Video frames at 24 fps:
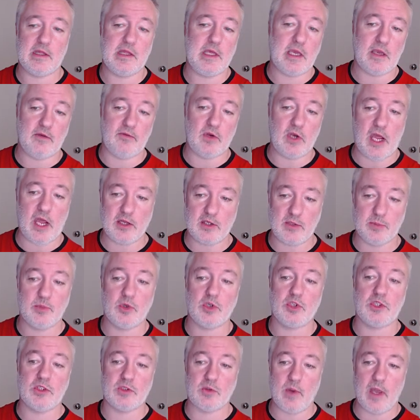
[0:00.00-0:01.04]
think if it had to
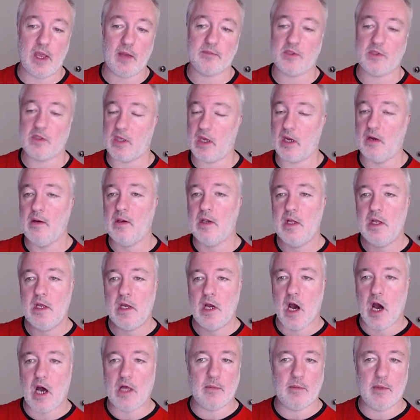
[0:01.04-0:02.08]
push its way up to there
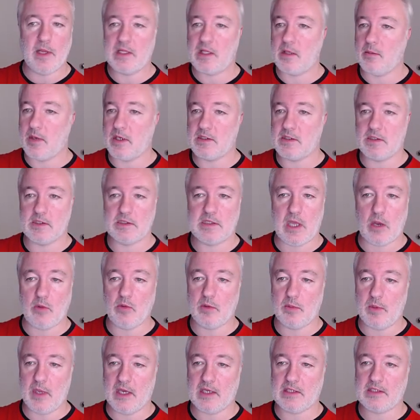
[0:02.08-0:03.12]
on the monthly basis, that
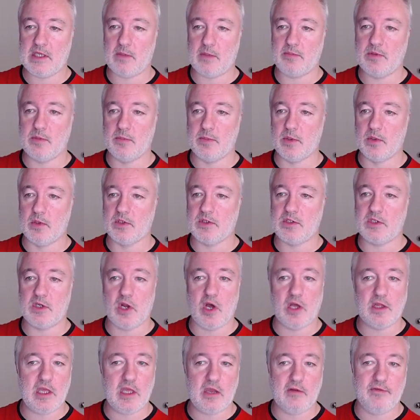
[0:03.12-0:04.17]
would be acceptable. It's
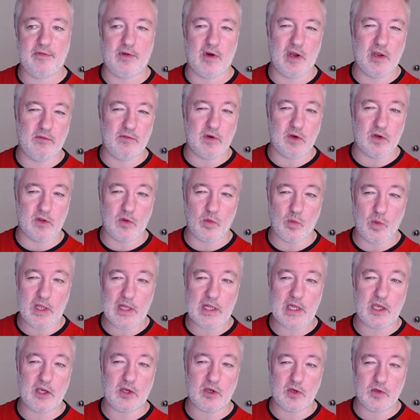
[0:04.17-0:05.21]
not that far even on the
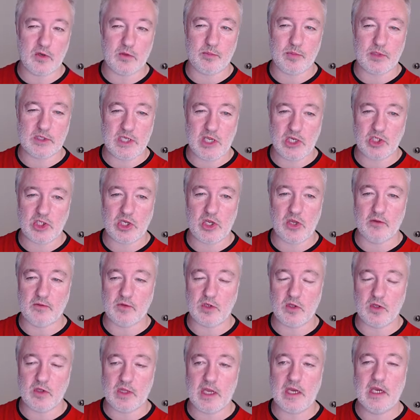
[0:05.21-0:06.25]
weekly. It could potentially
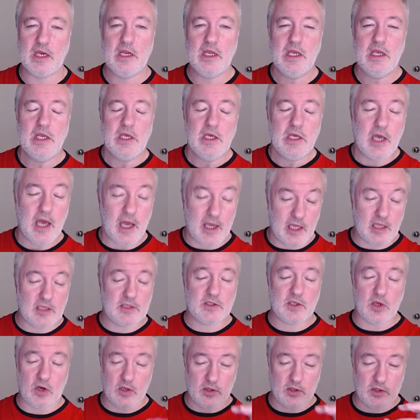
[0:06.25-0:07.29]
overdo that.
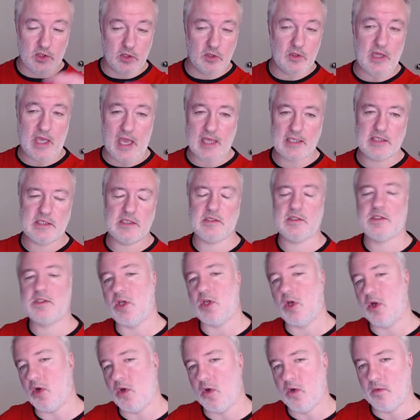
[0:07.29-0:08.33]
Do that. And
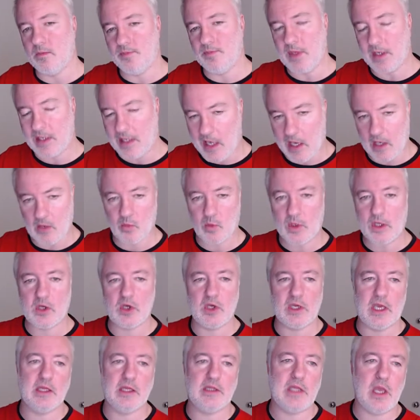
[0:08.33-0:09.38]
so, again, we
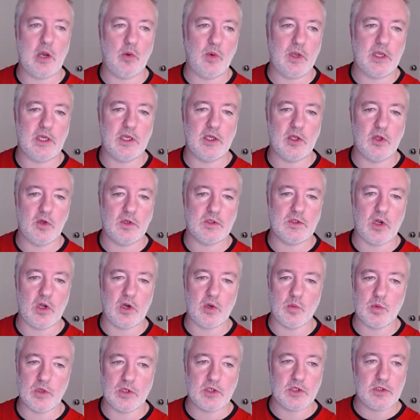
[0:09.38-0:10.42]
could get that weaker US dollar
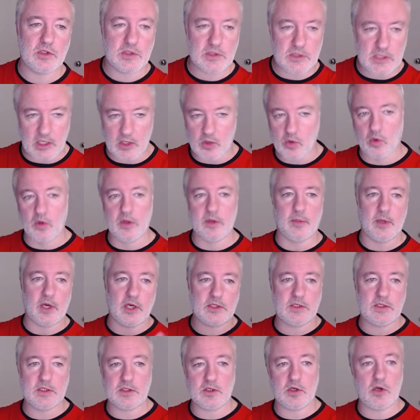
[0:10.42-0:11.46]
would tick all the
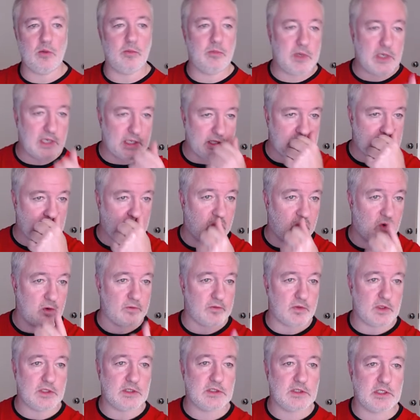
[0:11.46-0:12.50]
boxes and complete all
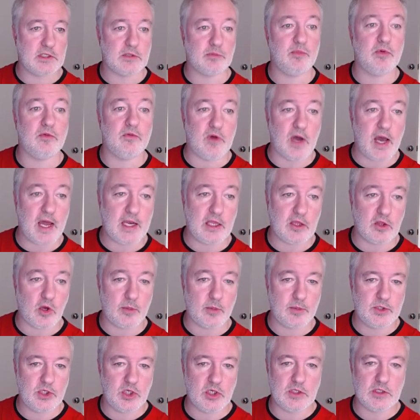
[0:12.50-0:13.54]
of these things, providing the
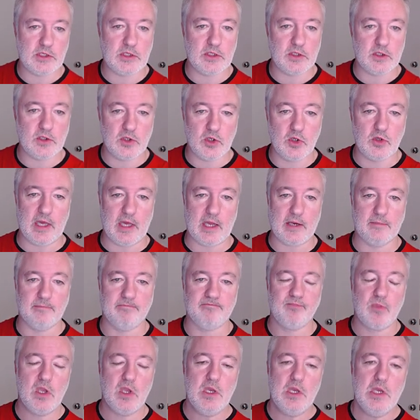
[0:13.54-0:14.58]
opportunity to do that.
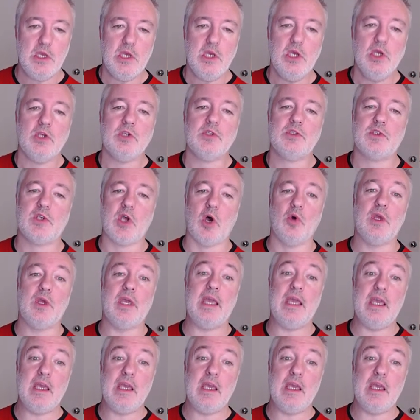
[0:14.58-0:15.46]
So,